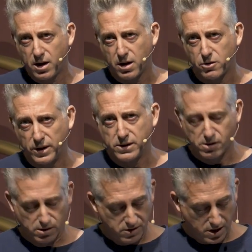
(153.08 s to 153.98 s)

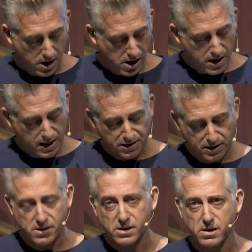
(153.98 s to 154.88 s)
rental of the car, and
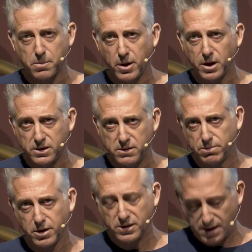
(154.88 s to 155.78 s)
this is the
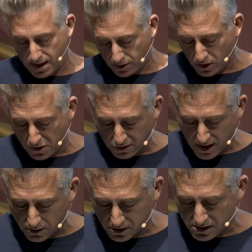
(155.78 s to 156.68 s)
per day, 24
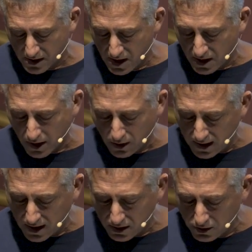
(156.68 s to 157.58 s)
hours. Now
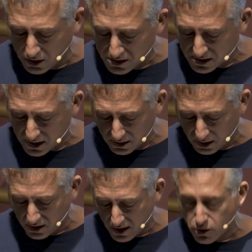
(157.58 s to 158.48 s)
here you can see a
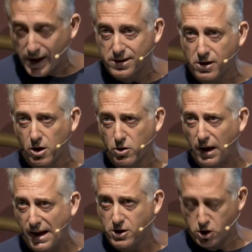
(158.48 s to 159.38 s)
direct
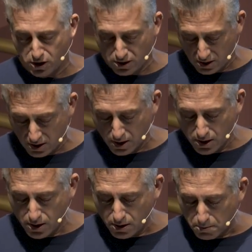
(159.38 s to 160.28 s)
correlation
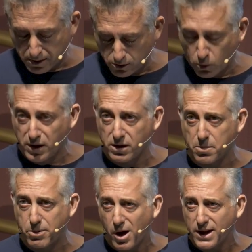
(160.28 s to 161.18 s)
between the
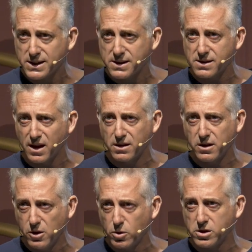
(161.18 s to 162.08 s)
price and the
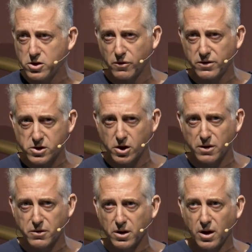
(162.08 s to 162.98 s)
usage of the
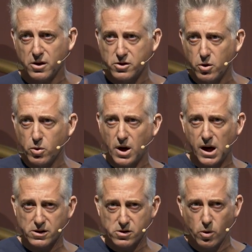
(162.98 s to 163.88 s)
server. So you
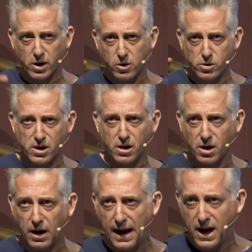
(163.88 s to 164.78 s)
guys who are using the
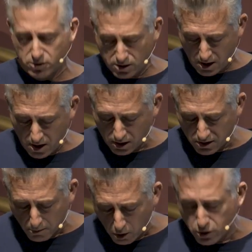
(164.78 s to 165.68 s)
cloud,
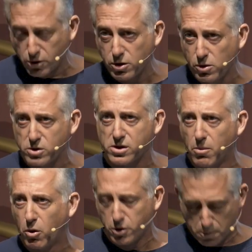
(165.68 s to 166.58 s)
the more you use, the
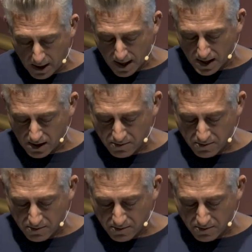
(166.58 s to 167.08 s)
more you pay.